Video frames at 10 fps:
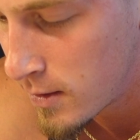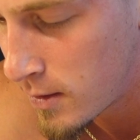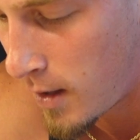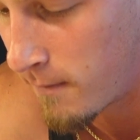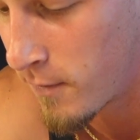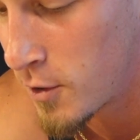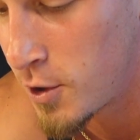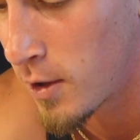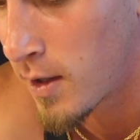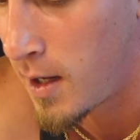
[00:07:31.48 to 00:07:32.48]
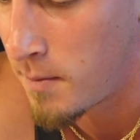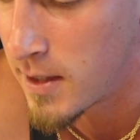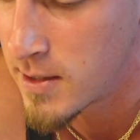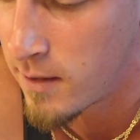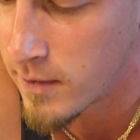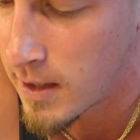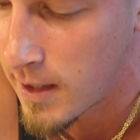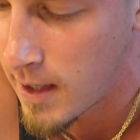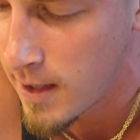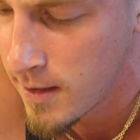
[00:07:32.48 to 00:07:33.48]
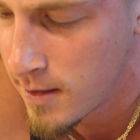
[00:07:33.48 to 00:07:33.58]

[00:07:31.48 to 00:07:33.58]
Oh, I'm for sure cutting myself today, eh?